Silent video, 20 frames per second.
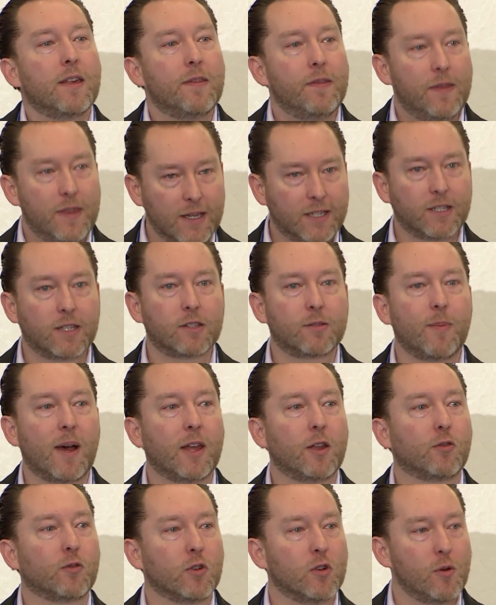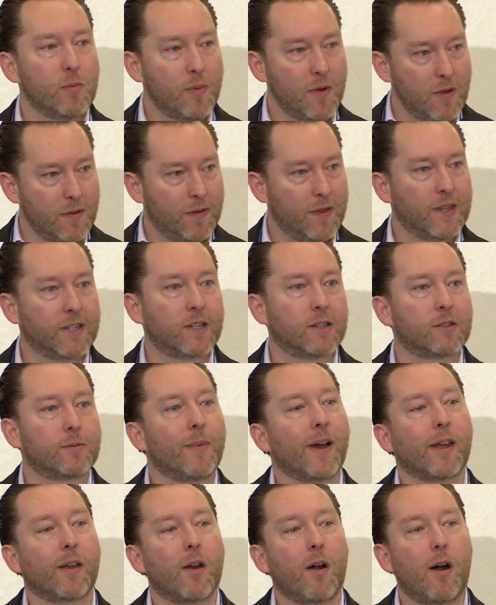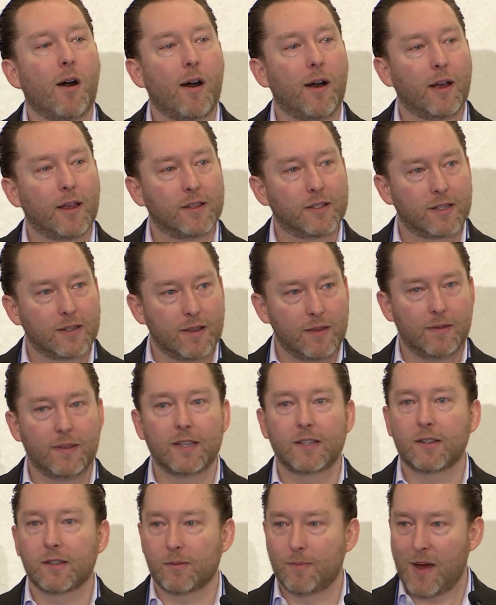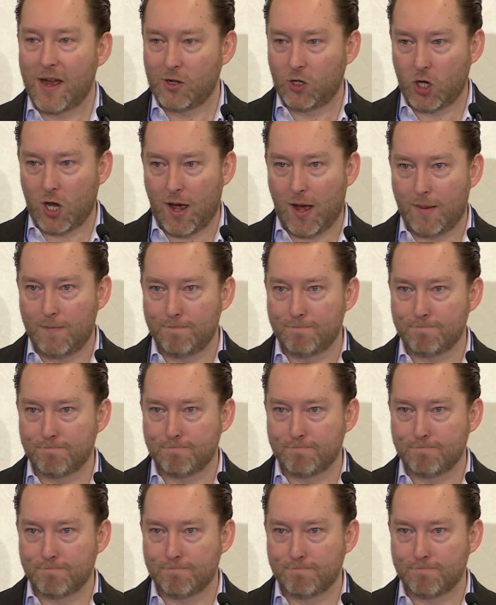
this is my group, this is my cause, this is my job.